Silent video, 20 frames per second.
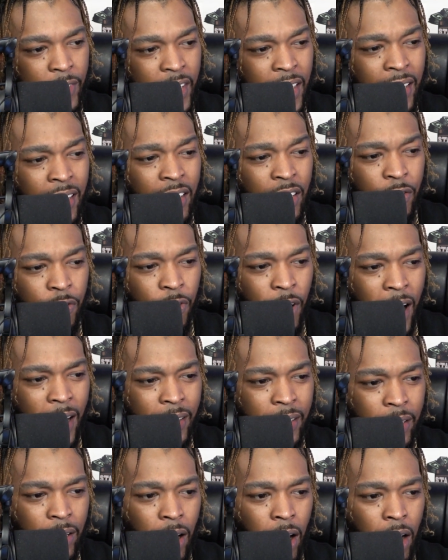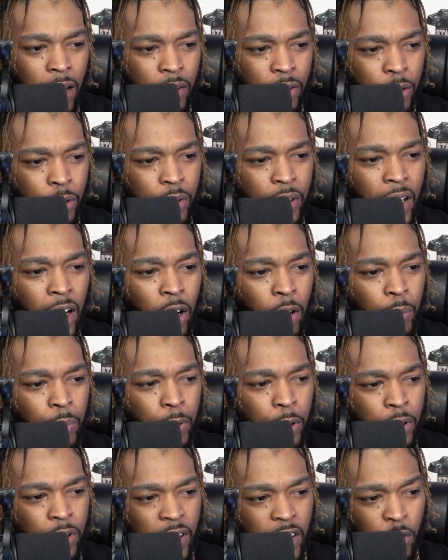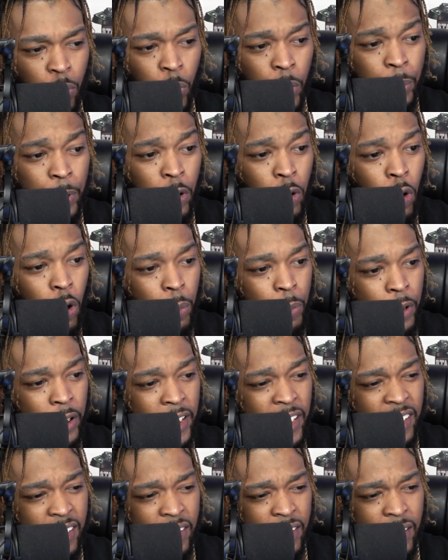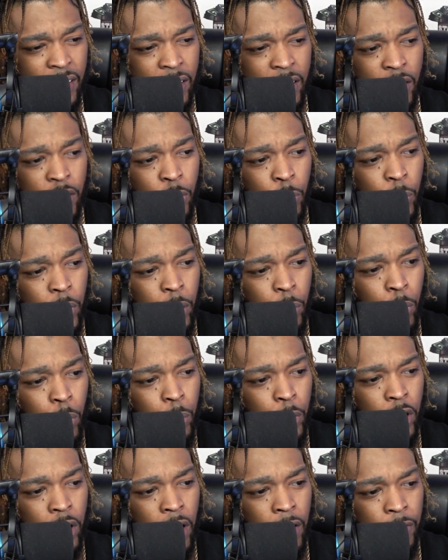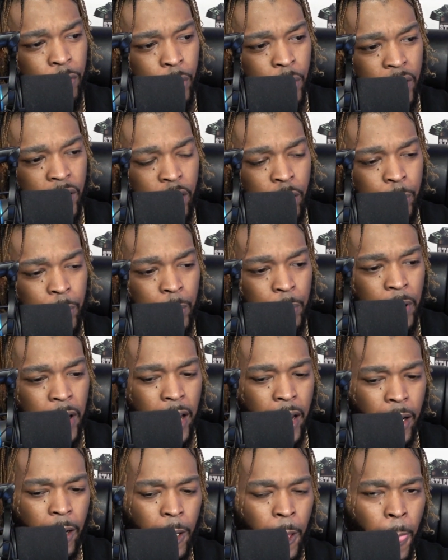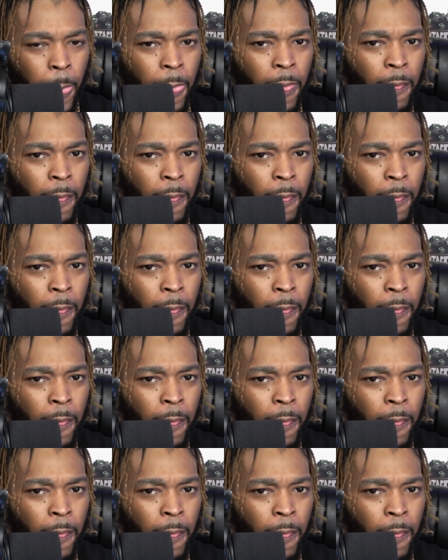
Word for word: in his violent Oscars outburst as Whoopi Goldberg insists his career will recover and he'll be back.